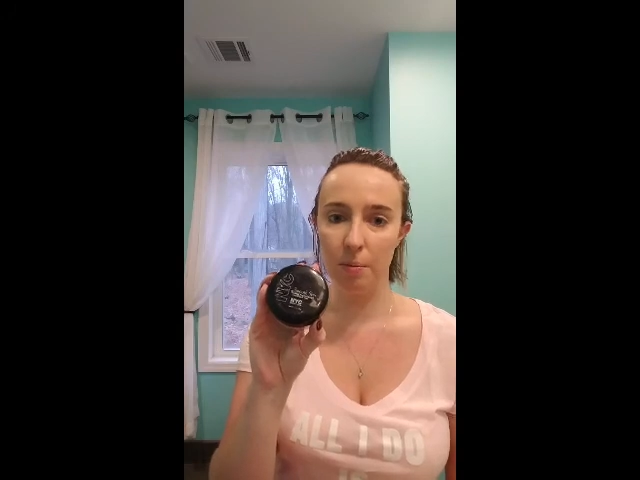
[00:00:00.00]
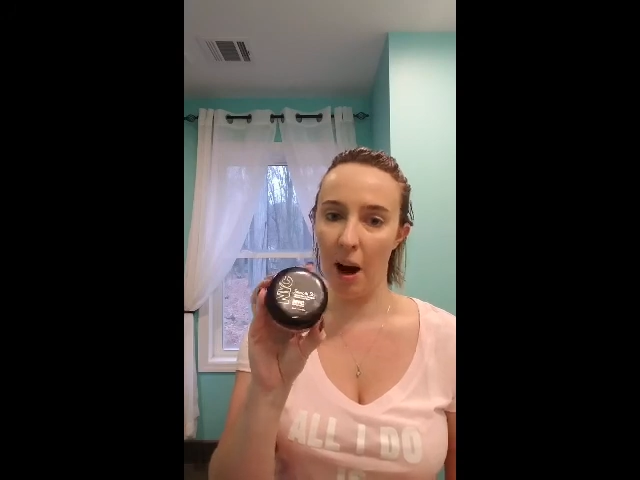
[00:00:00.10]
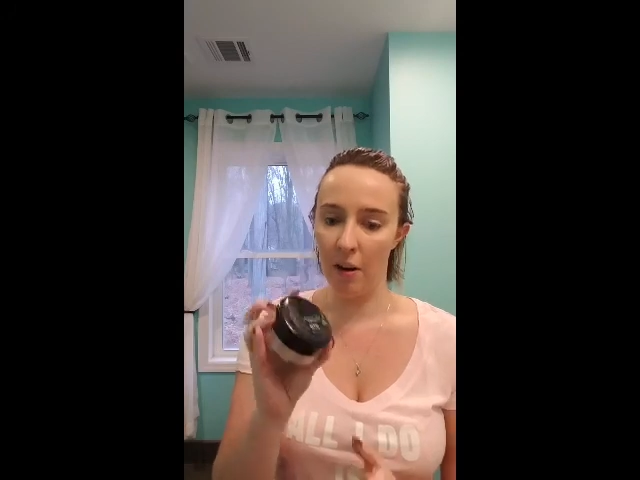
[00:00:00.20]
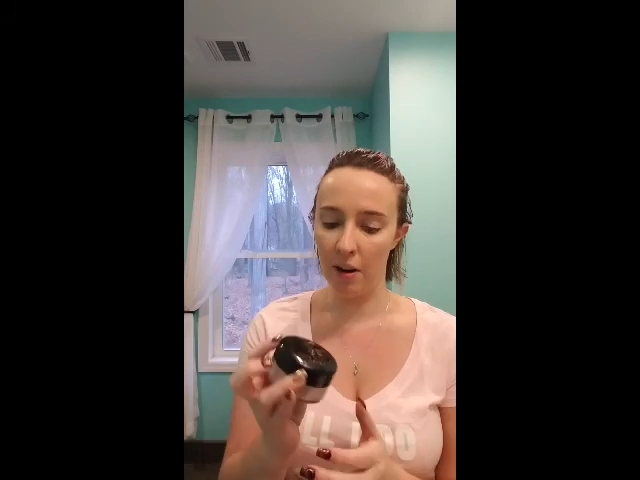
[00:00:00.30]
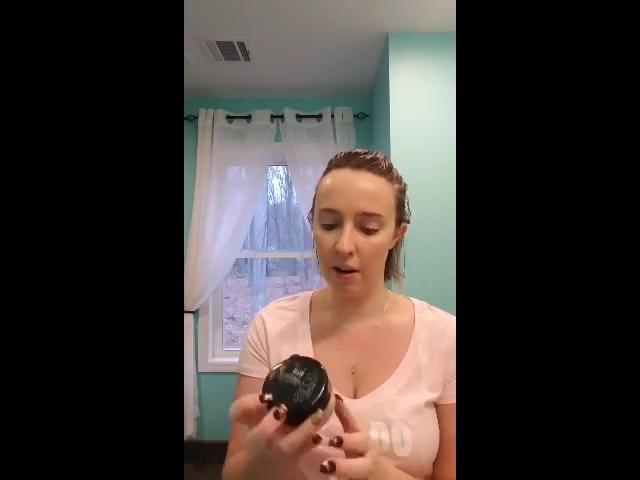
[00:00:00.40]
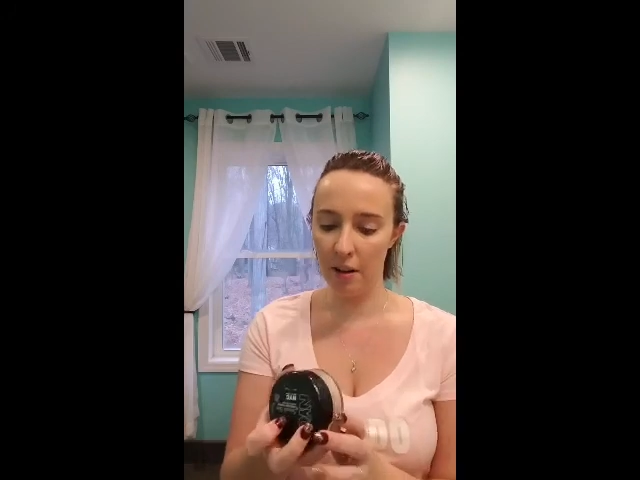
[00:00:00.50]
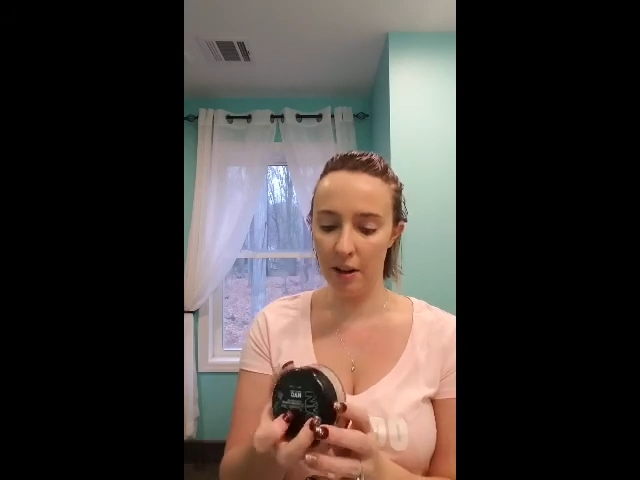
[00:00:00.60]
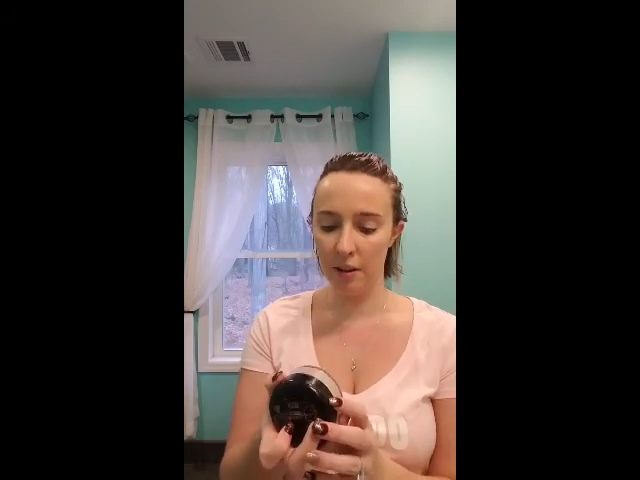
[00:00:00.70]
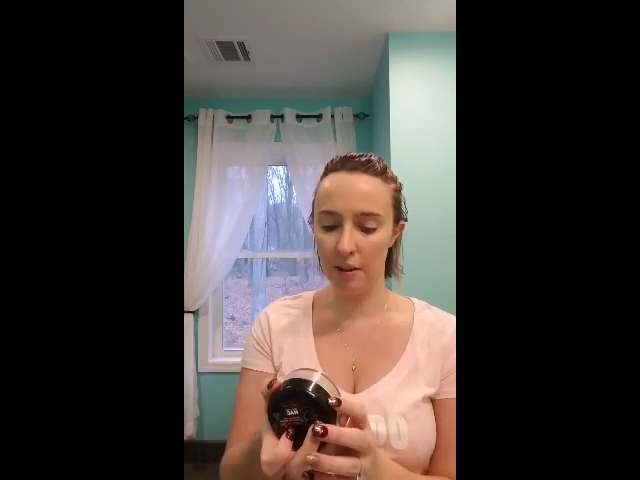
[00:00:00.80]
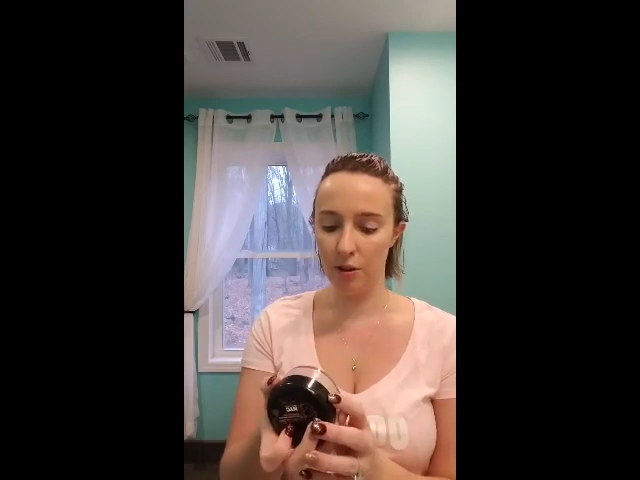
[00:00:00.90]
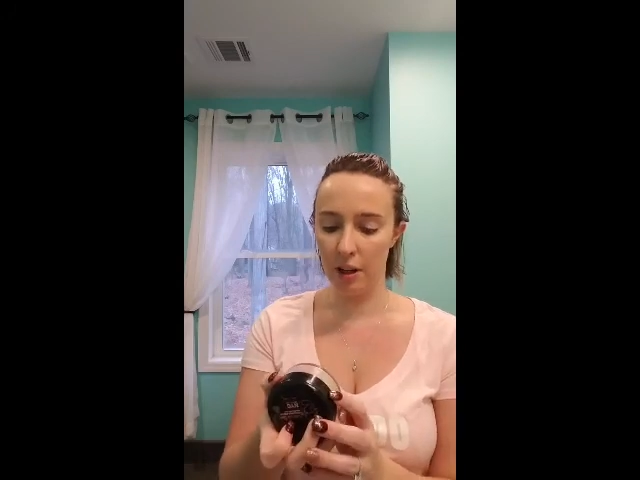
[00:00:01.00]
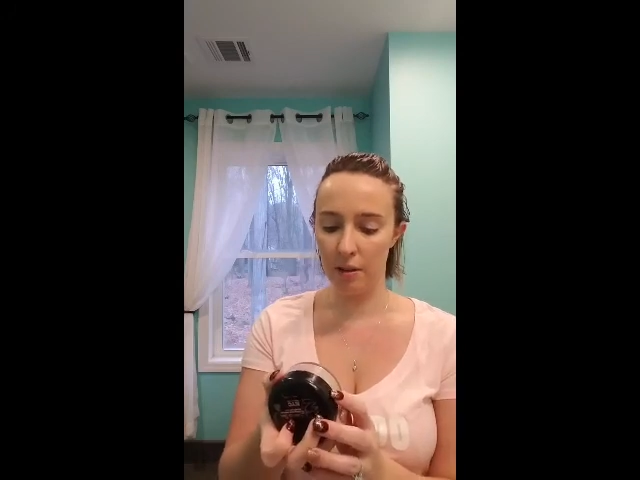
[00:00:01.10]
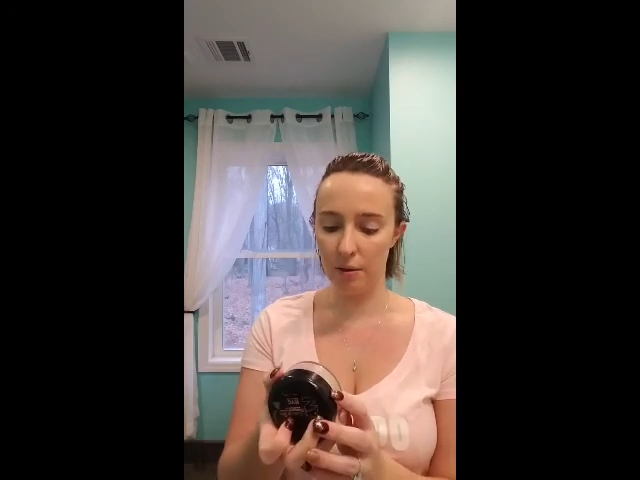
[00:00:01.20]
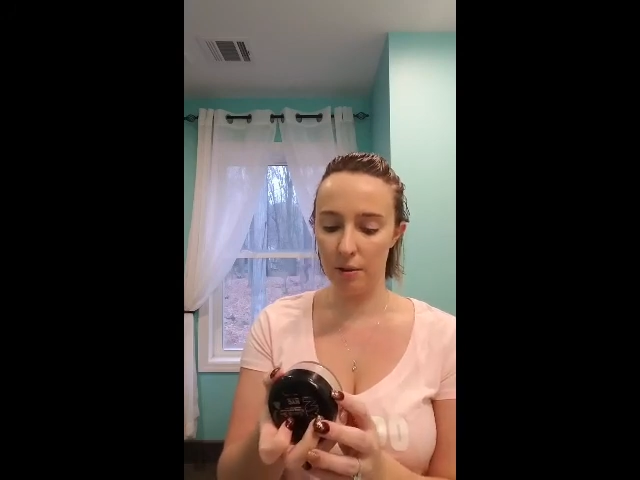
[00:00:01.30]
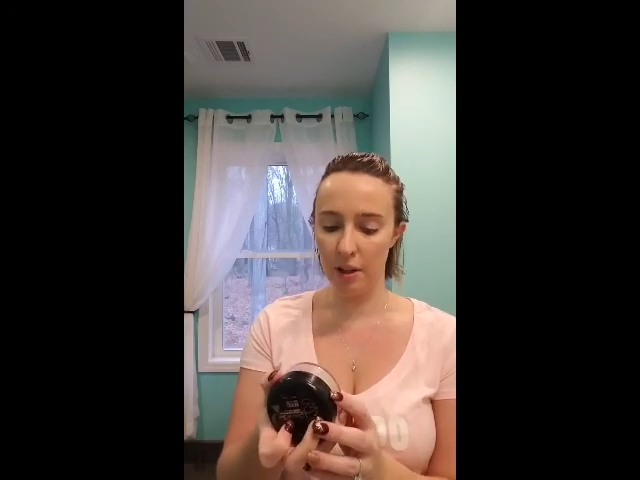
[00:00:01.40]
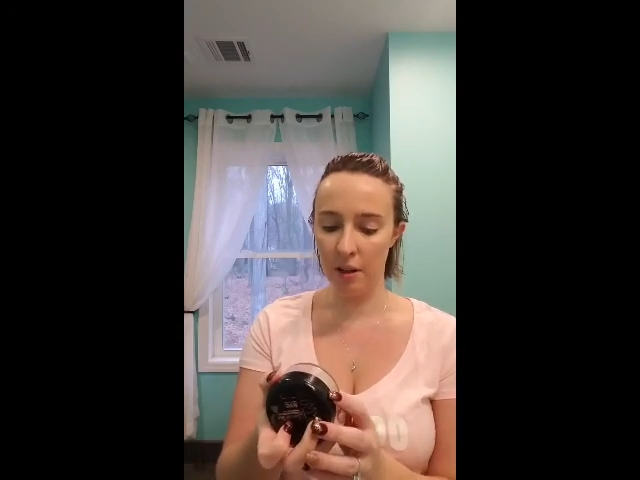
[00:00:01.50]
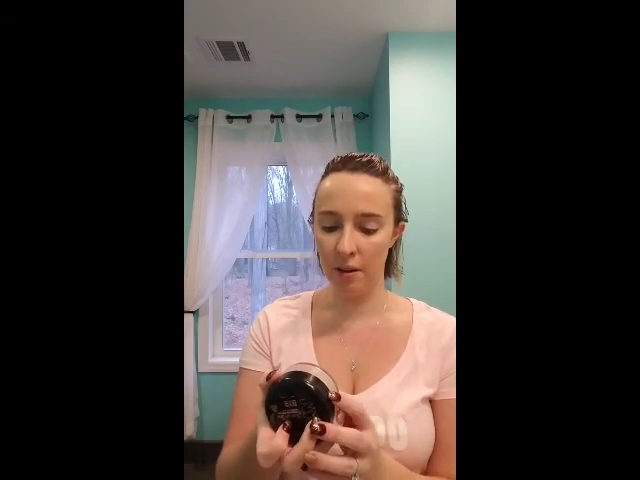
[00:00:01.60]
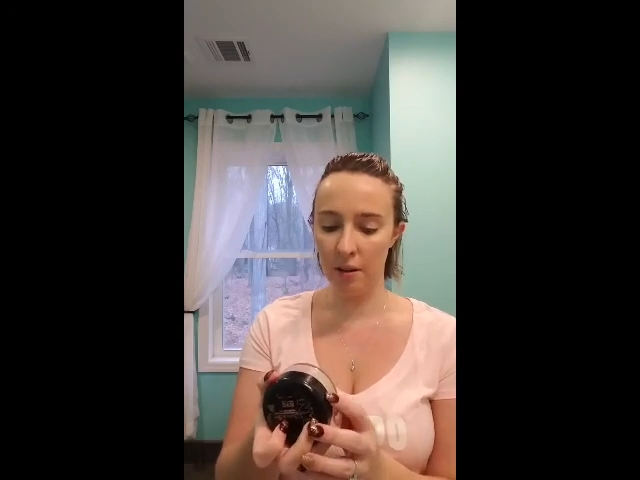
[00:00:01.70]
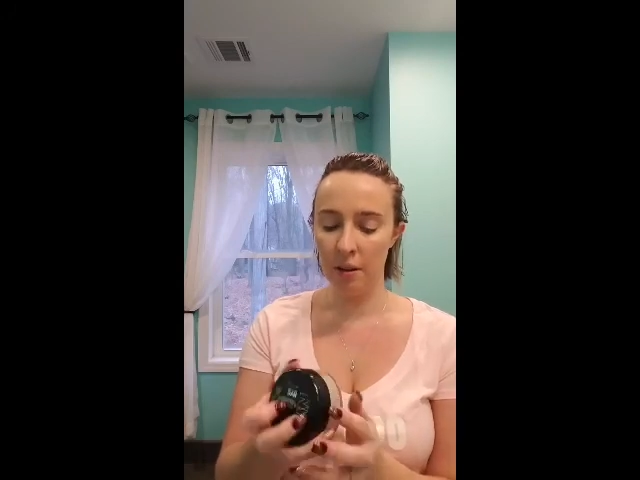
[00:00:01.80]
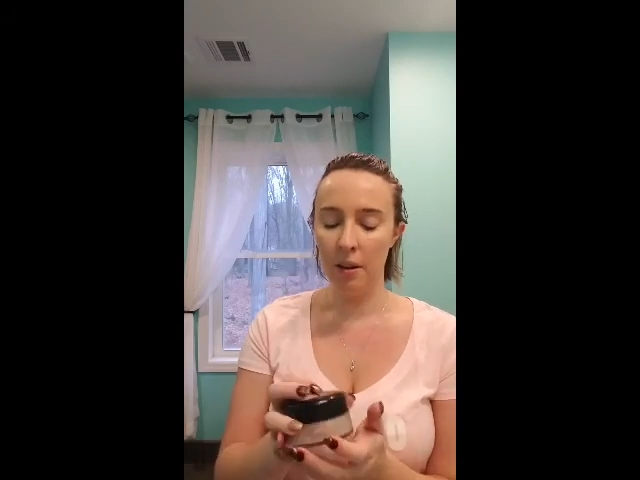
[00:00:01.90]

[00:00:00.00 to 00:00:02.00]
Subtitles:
Powder in the translucent.